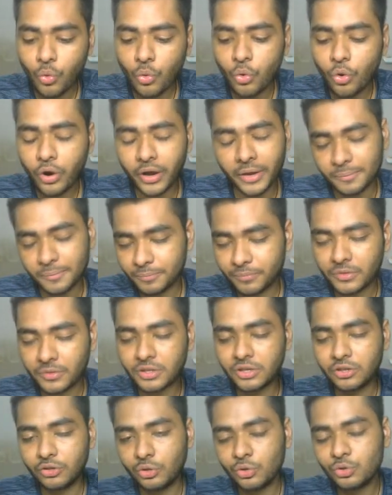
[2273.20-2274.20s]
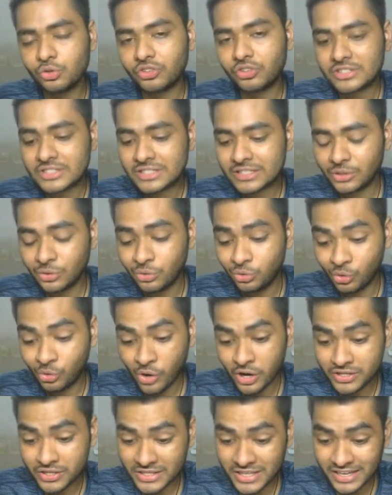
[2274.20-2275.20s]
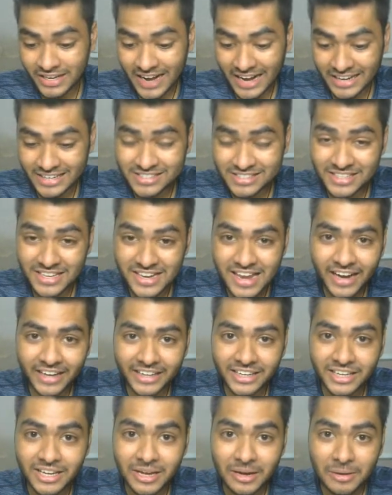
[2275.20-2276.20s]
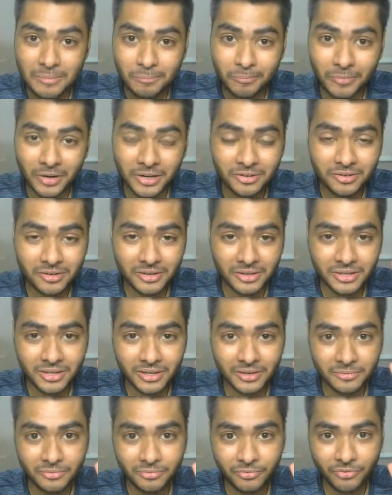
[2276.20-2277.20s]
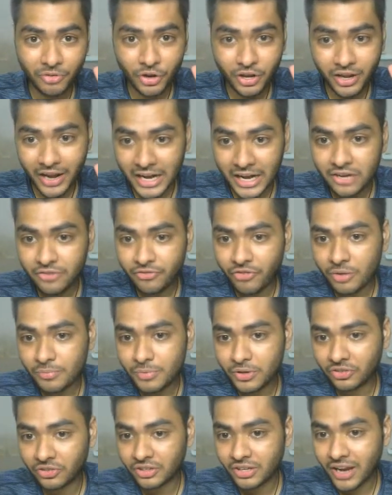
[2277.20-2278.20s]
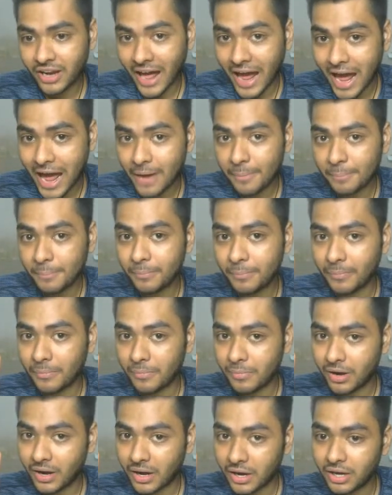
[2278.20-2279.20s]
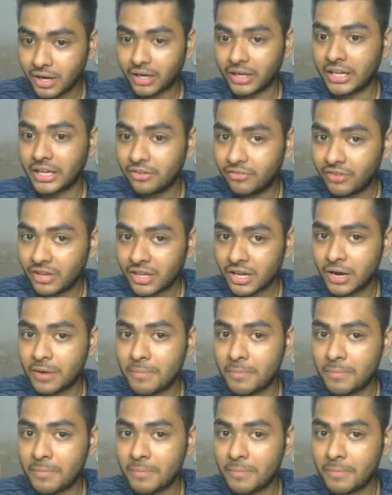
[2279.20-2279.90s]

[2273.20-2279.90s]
Okay, you are saying that select, but for the kind information, I am giving a